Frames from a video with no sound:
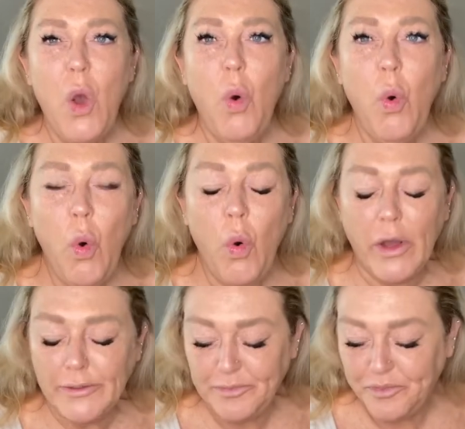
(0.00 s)
Whew.
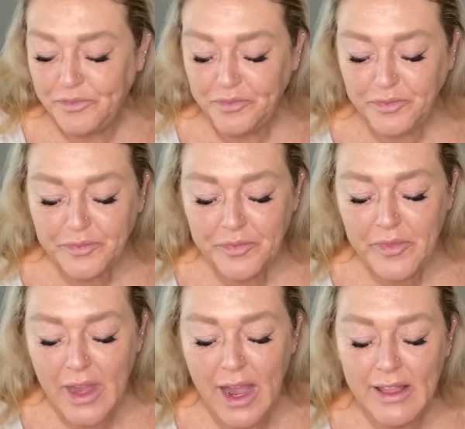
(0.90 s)

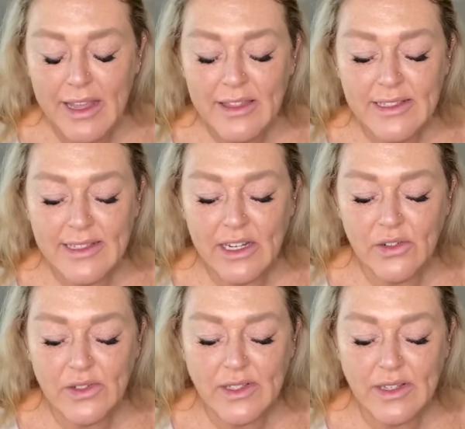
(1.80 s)
I like the
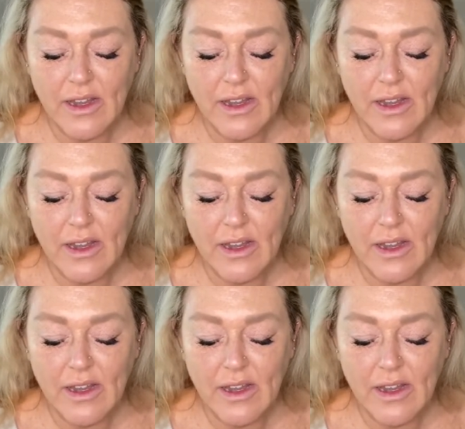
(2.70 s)
singles